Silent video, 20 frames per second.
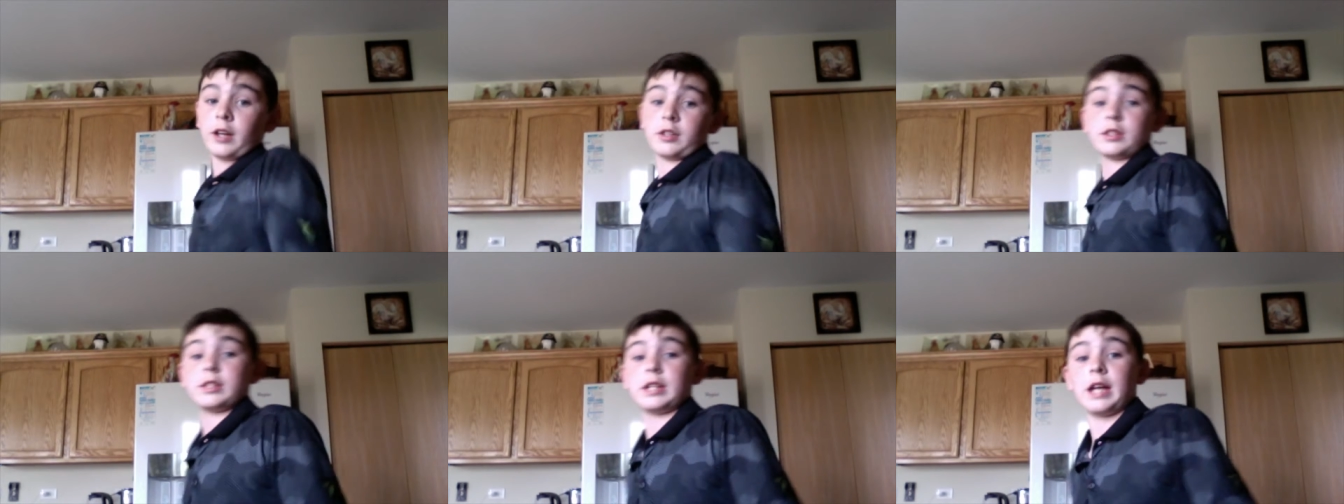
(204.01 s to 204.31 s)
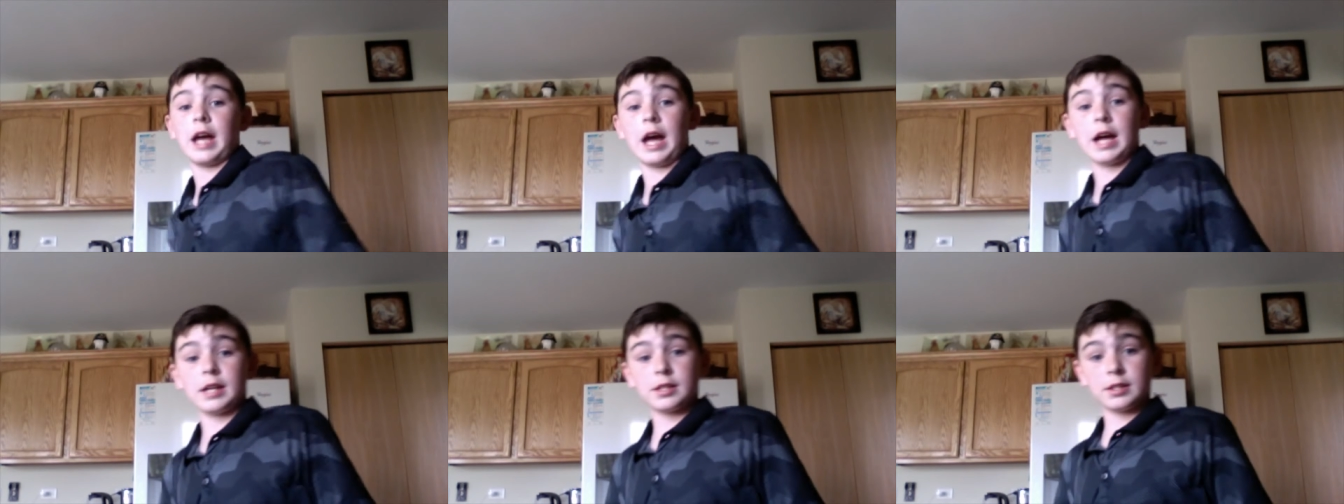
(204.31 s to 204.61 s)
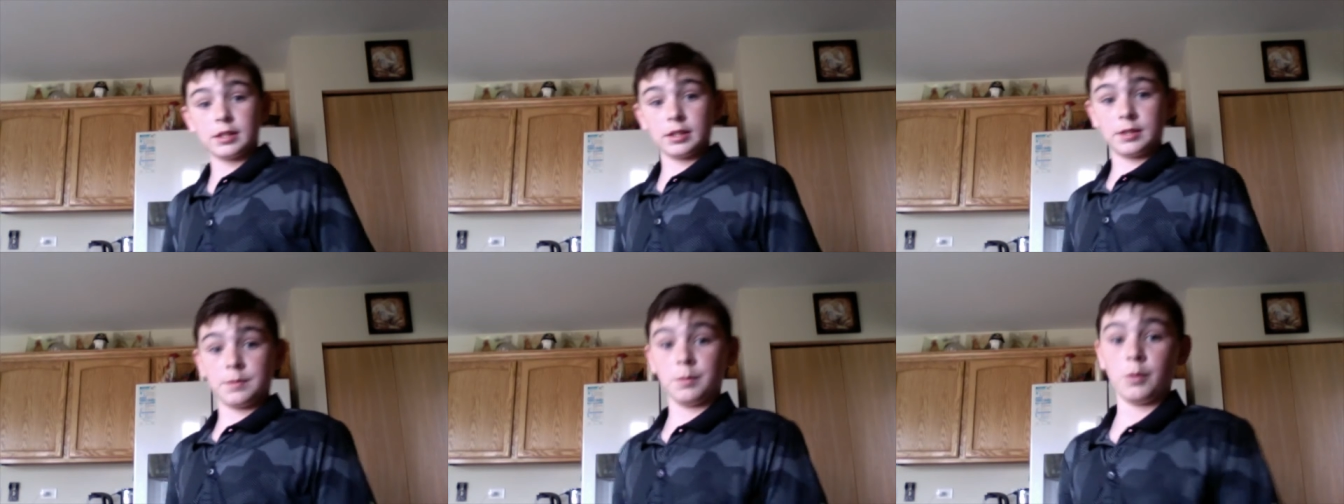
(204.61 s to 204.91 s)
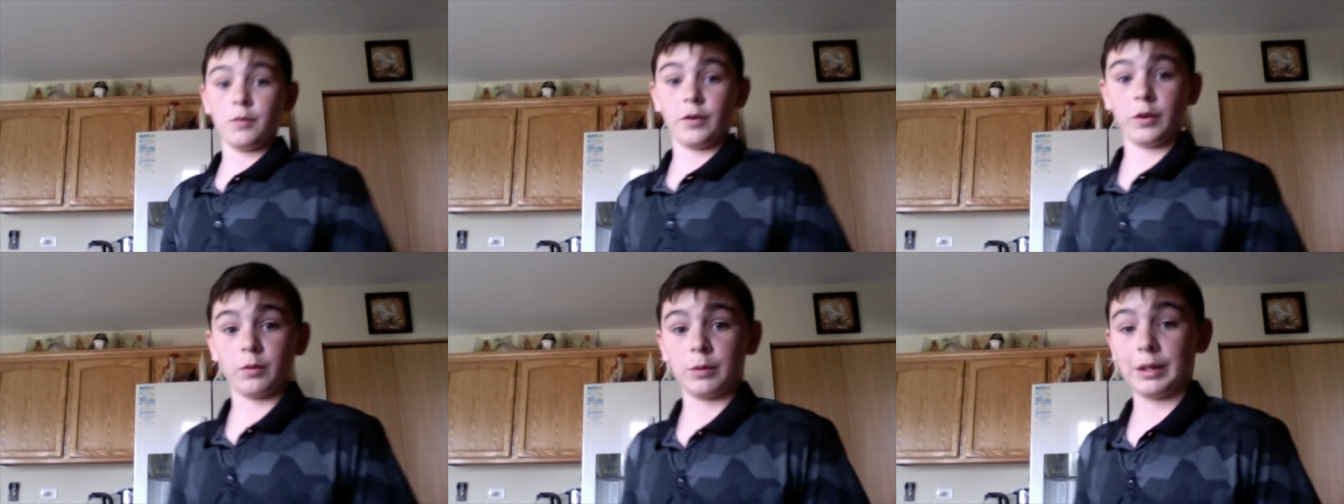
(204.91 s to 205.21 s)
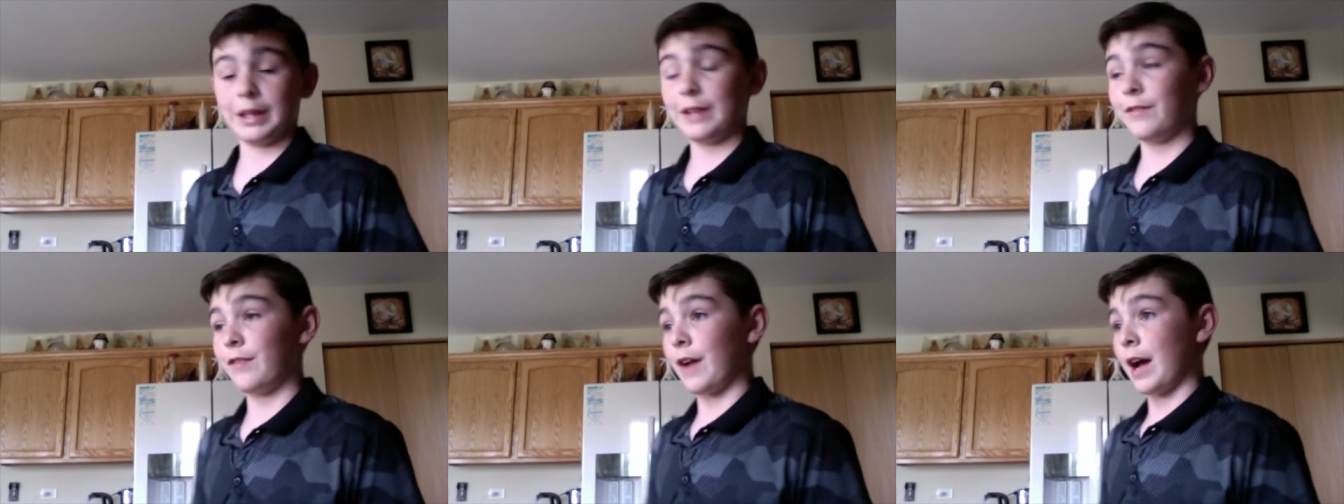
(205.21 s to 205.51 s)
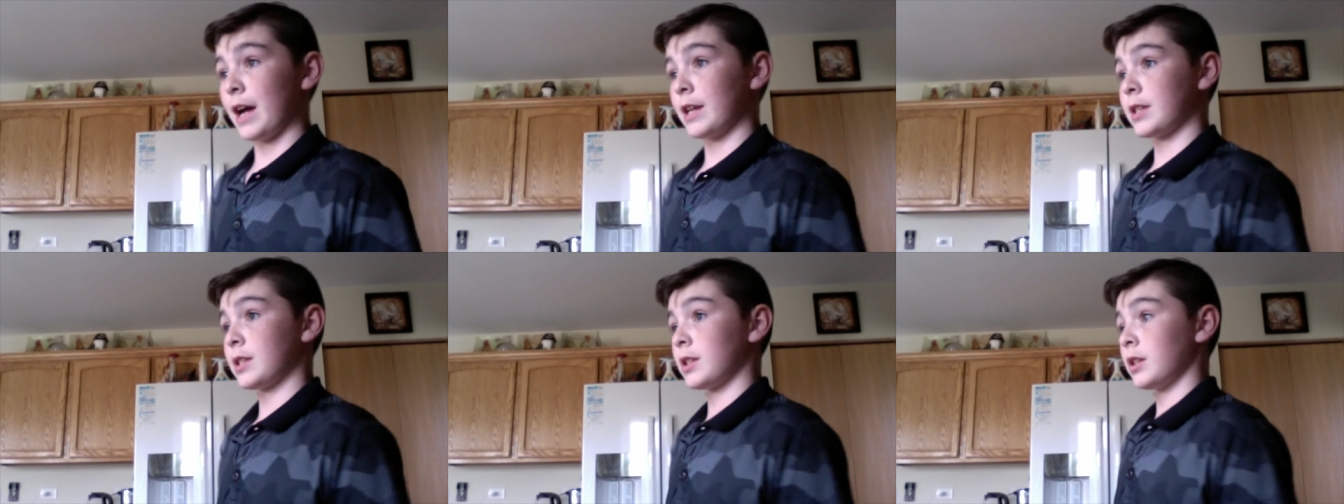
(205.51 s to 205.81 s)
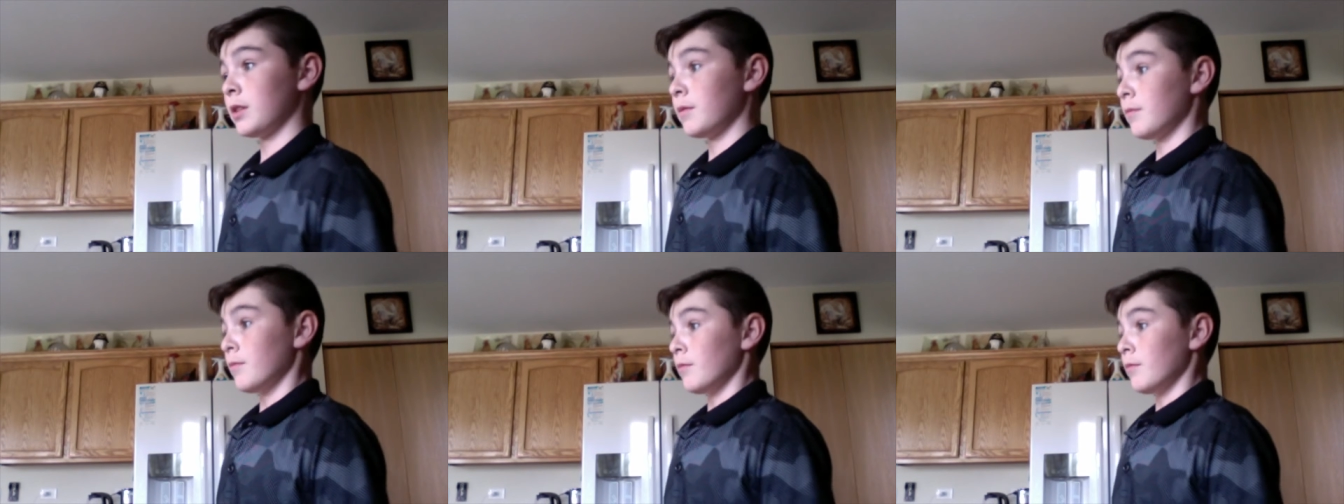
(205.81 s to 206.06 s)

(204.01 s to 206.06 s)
is a gas, it's moving really fast.